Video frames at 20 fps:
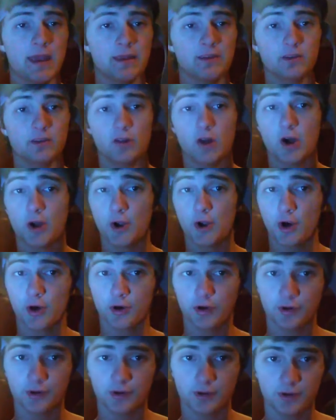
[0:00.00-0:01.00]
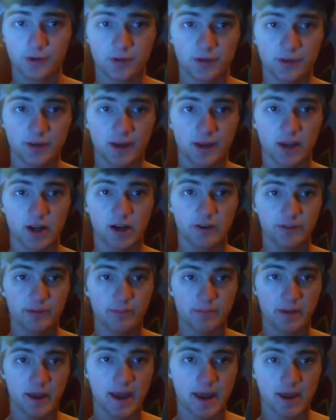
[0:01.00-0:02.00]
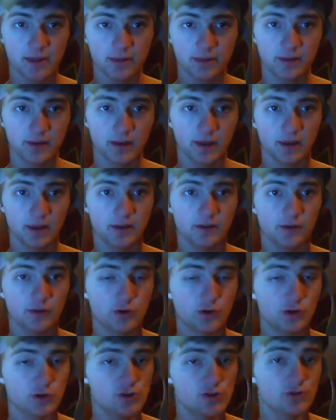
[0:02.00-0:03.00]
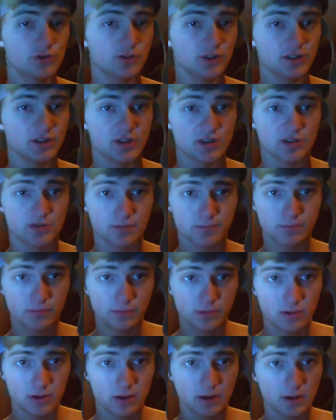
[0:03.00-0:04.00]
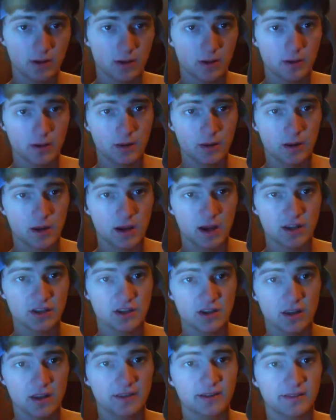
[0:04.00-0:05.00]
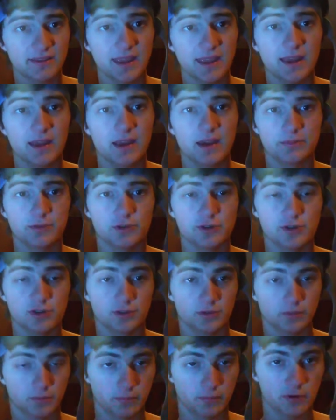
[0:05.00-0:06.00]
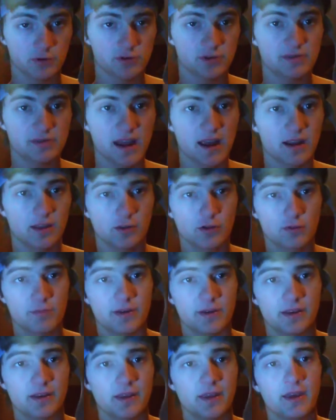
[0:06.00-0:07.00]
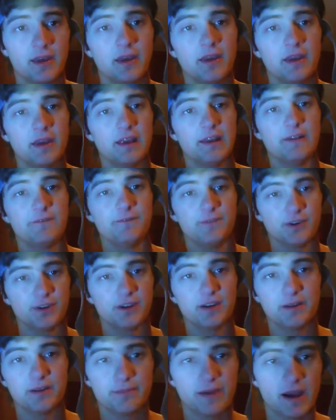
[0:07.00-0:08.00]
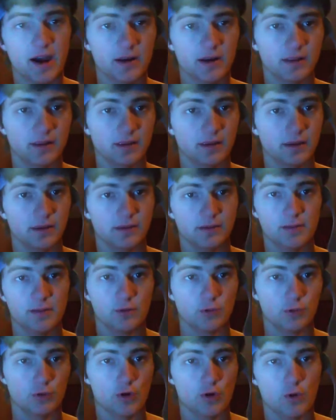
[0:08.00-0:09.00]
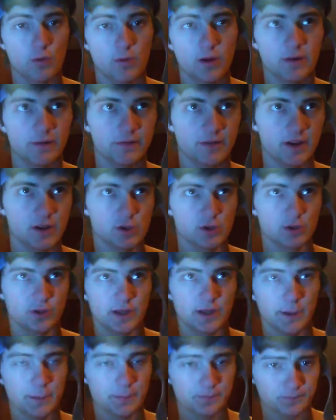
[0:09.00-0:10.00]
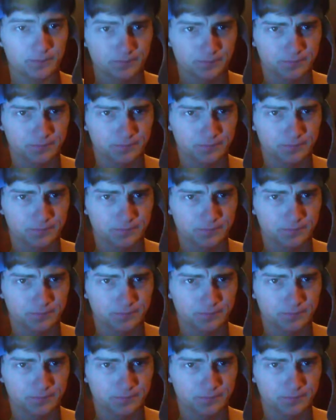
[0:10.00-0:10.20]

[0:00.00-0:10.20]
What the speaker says: It's a lot harder to get off the path, and you can usually just hutch it. It's like the hiccups. You just push it down a little bit and forget about it, and it'll go away eventually.